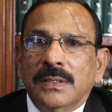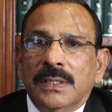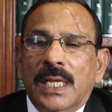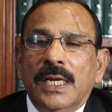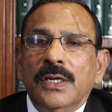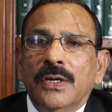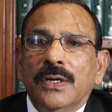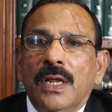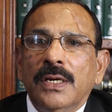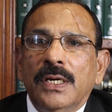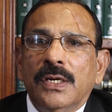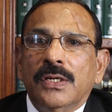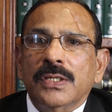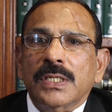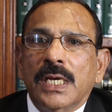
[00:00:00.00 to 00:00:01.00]
Then you don't
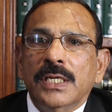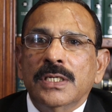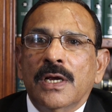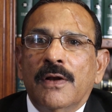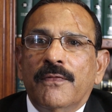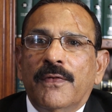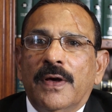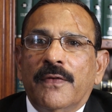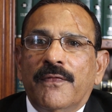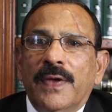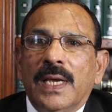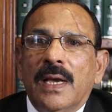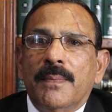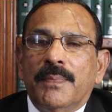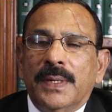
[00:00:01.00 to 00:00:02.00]
need to schedule for
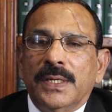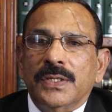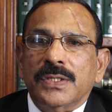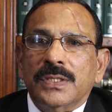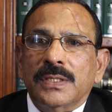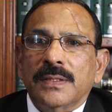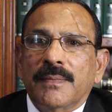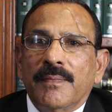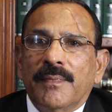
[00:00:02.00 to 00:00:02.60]
fingerprints.